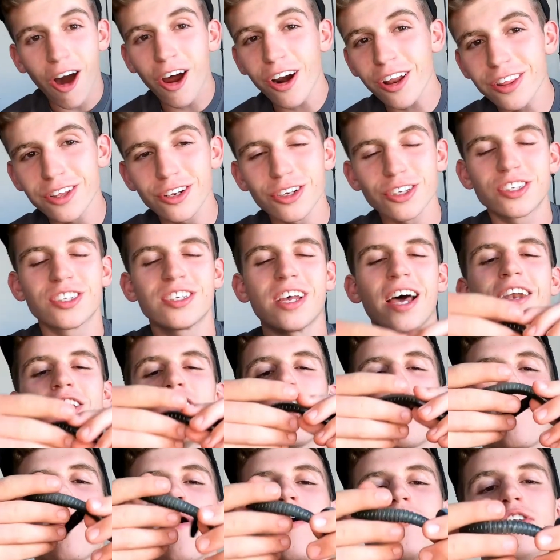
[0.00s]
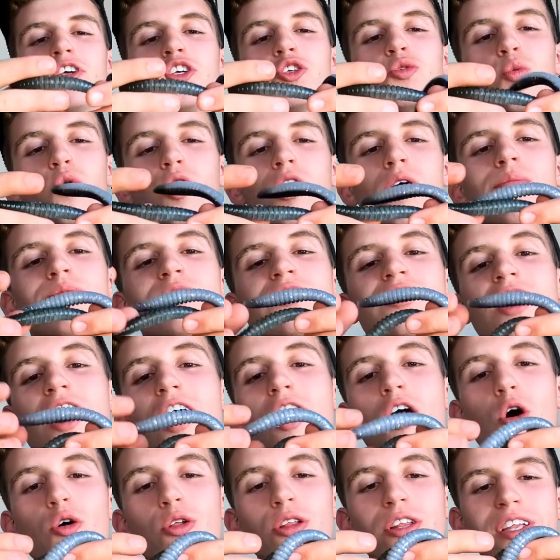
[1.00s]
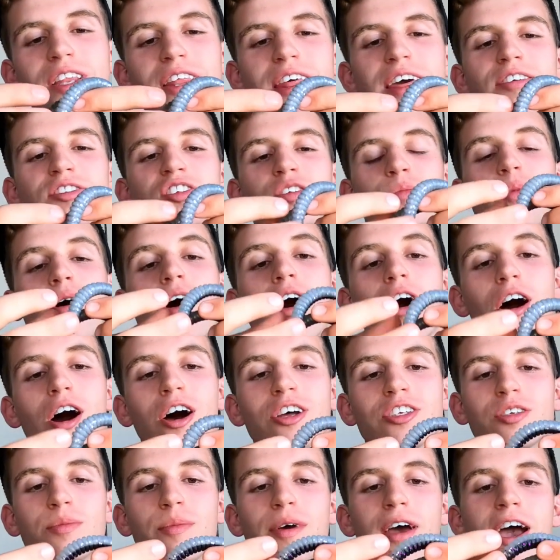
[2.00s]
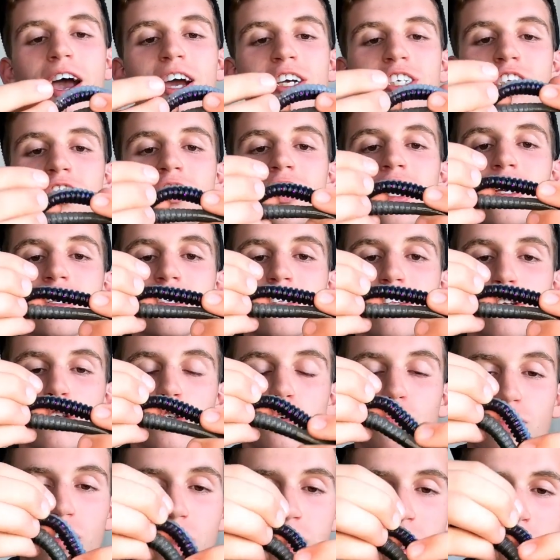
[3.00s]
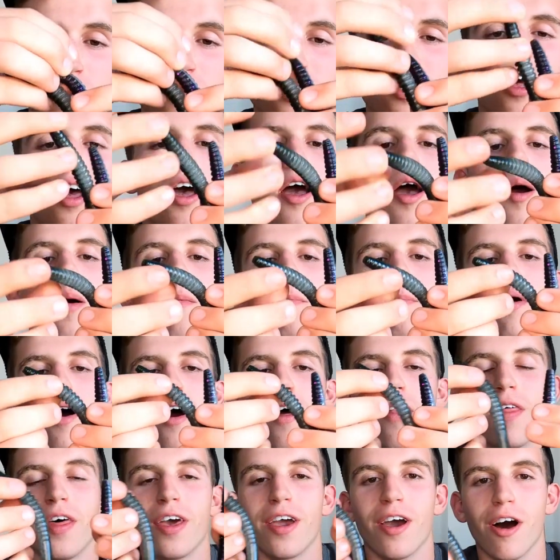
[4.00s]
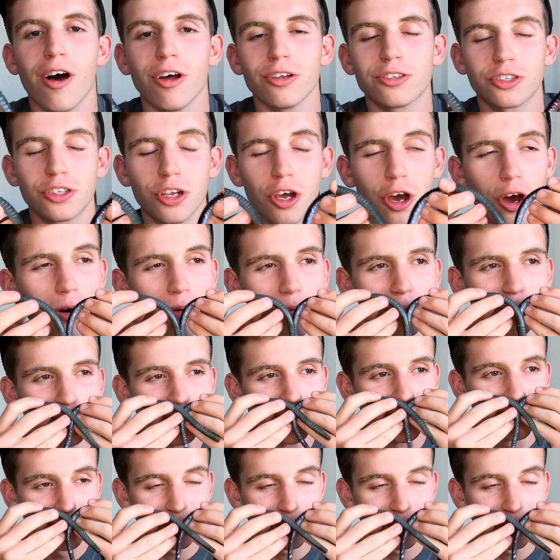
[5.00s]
On a little side note about these worms, not only do they have some awesome action because of those ribs, but they also